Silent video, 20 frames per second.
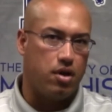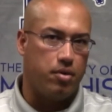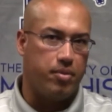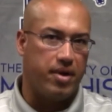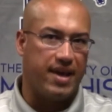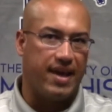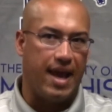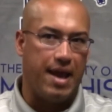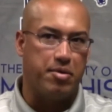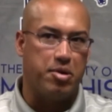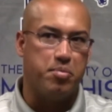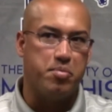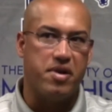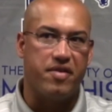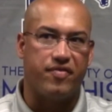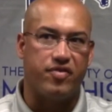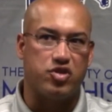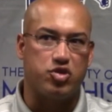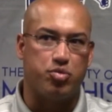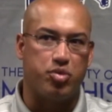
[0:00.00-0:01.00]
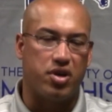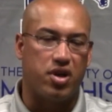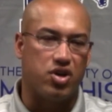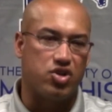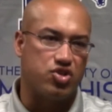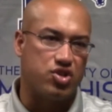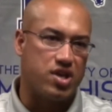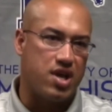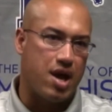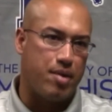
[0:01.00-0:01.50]
I came to Memphis
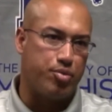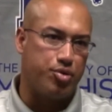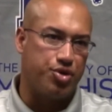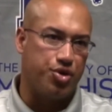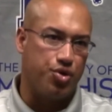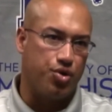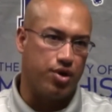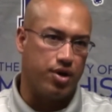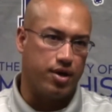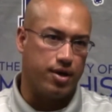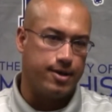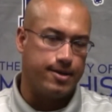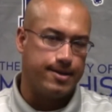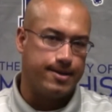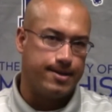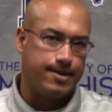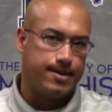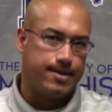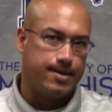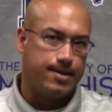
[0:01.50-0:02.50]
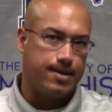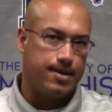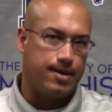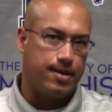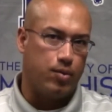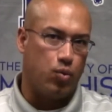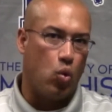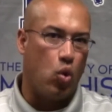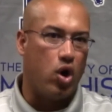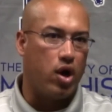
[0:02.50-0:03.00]
because of the opportunity.
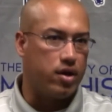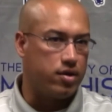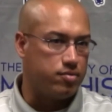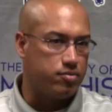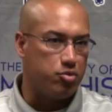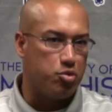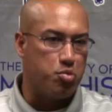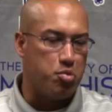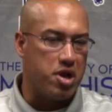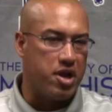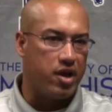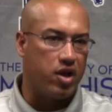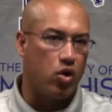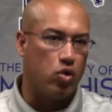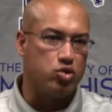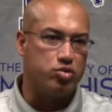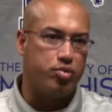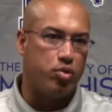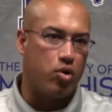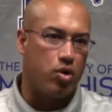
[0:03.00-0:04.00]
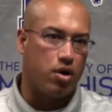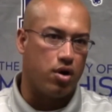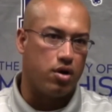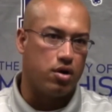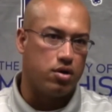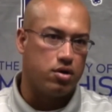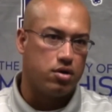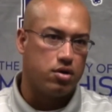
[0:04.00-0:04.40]
One, meeting Coach Porter.